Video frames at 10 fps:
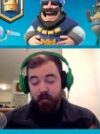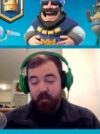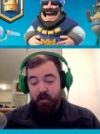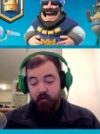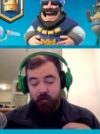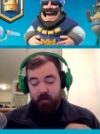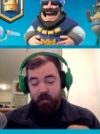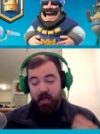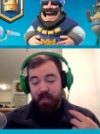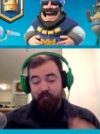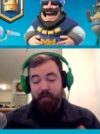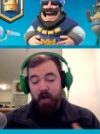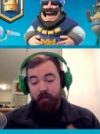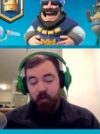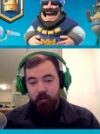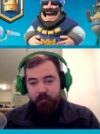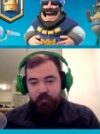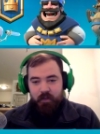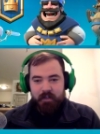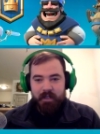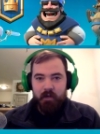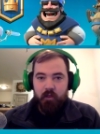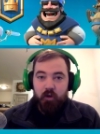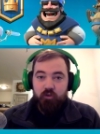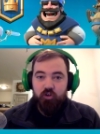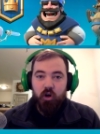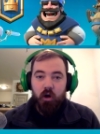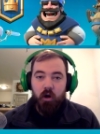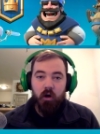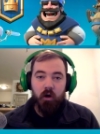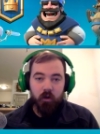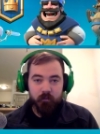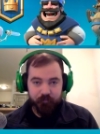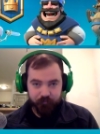Tower, and the Fireball. Now, those are all